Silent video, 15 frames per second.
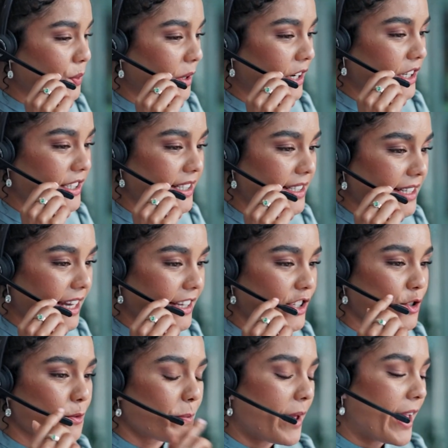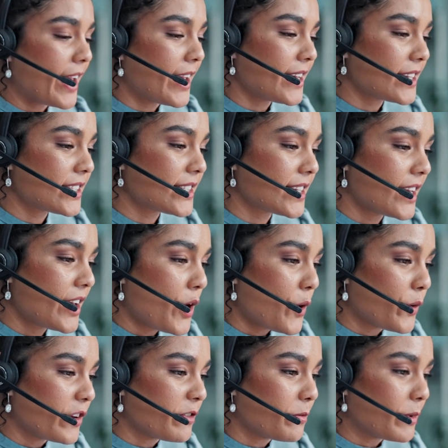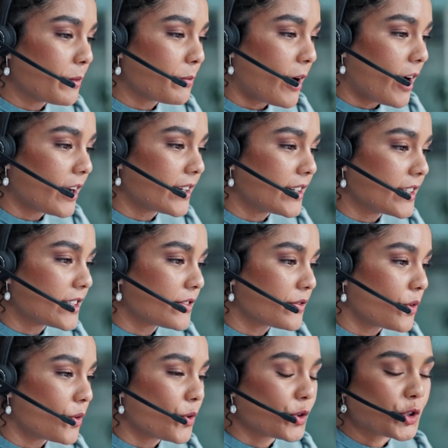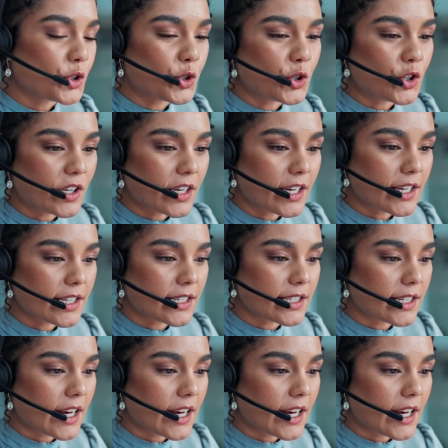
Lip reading: each school has support to configure workflows, refine processes,